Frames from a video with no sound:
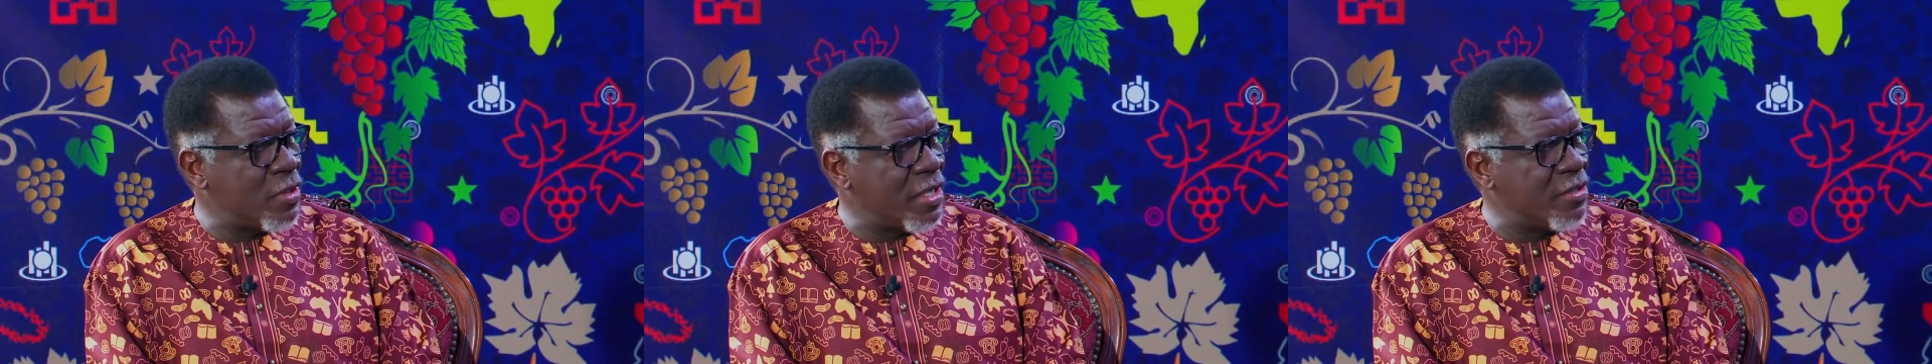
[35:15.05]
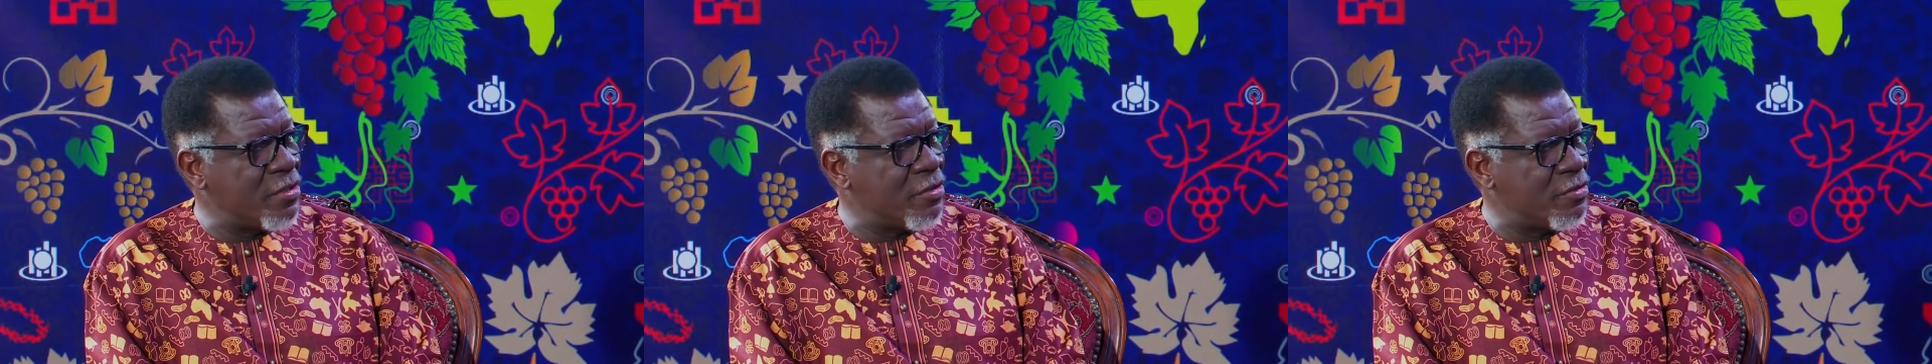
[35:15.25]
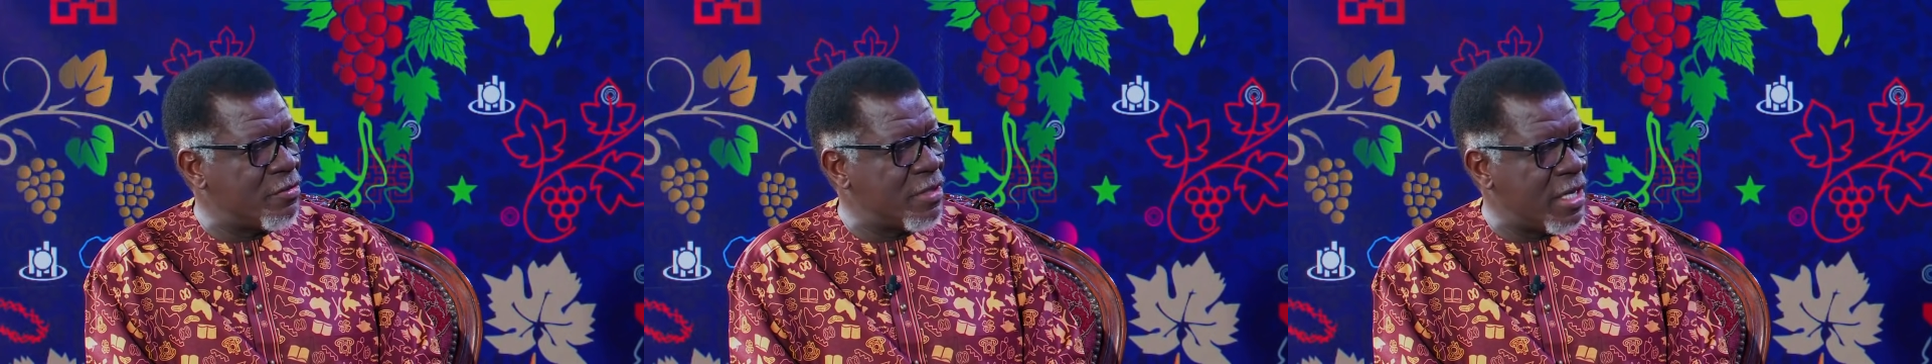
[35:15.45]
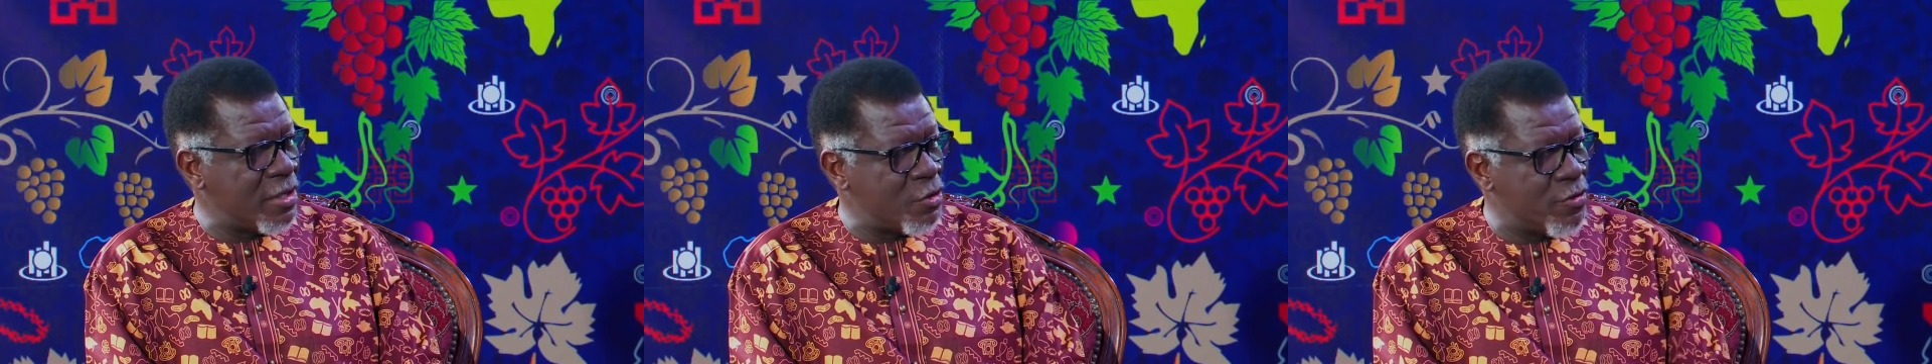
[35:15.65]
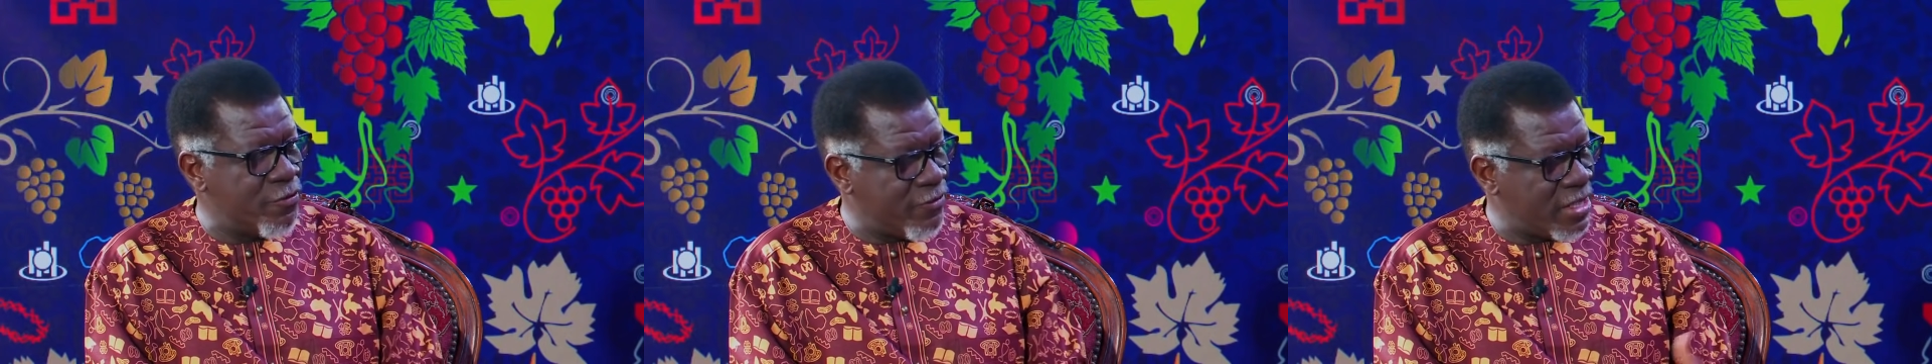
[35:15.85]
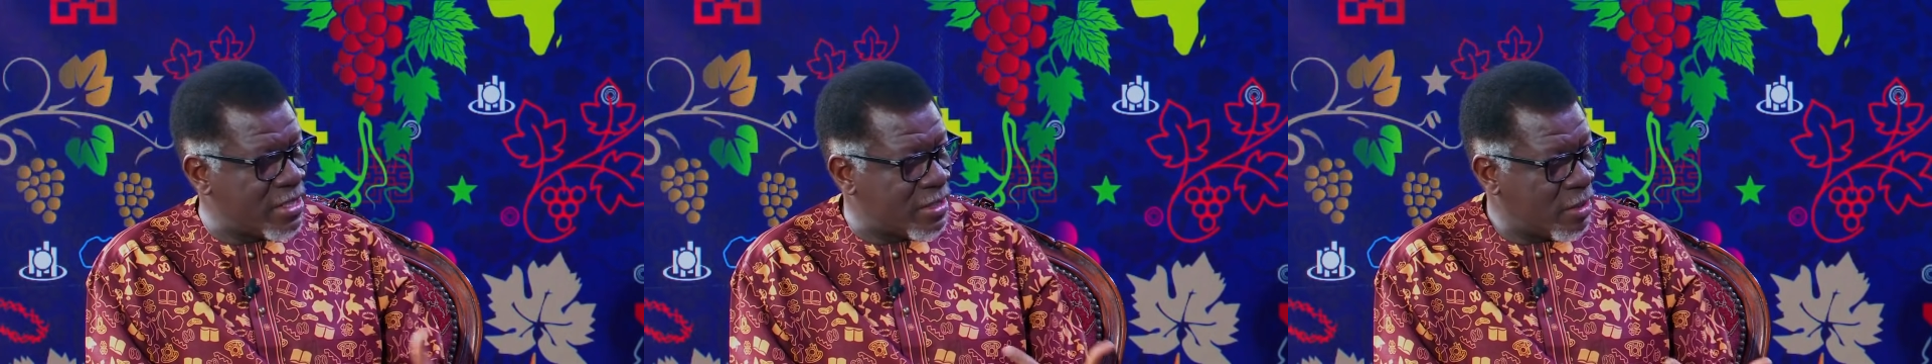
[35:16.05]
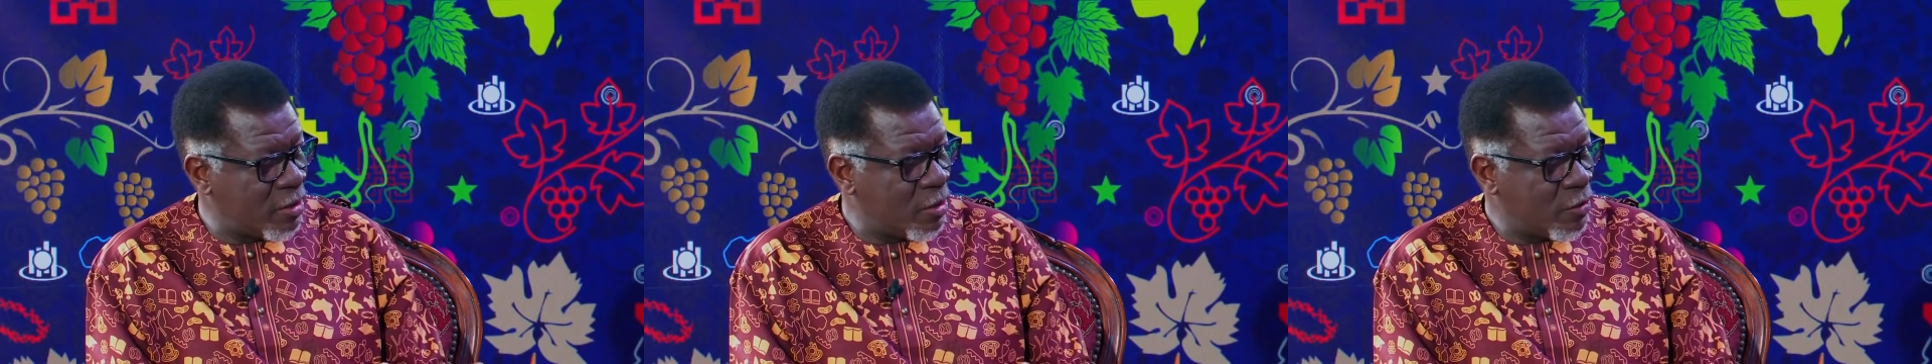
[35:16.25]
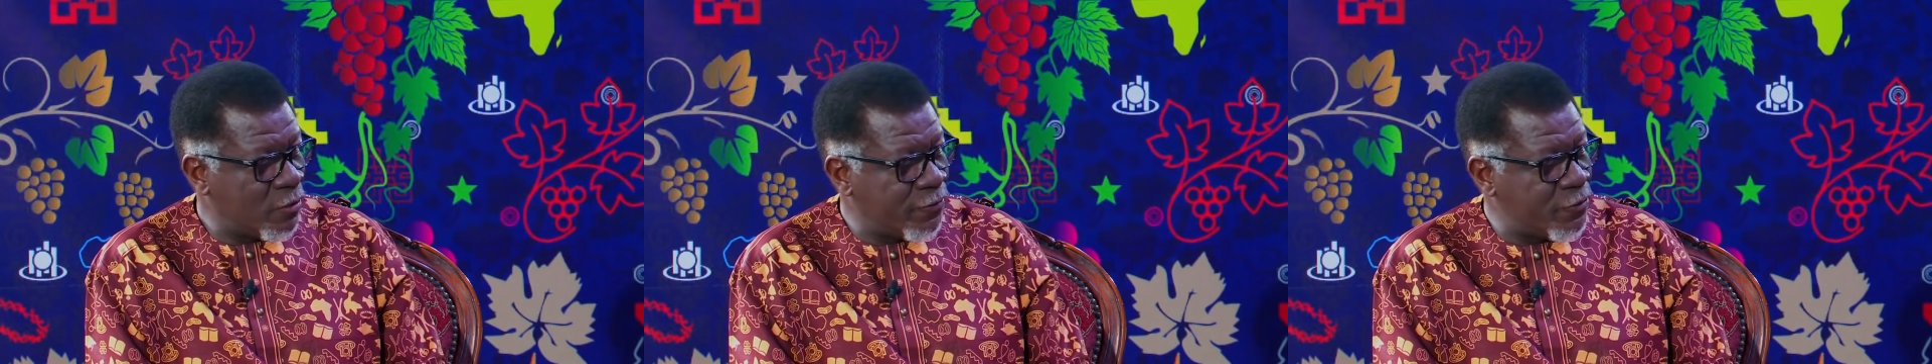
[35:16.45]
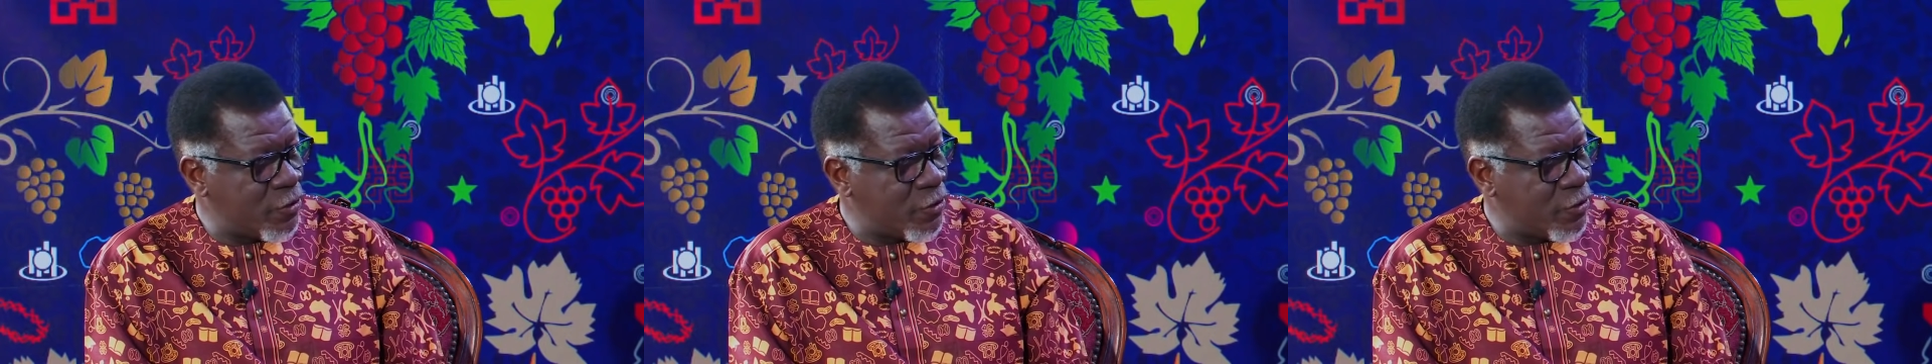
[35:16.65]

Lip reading: and you invest a lot of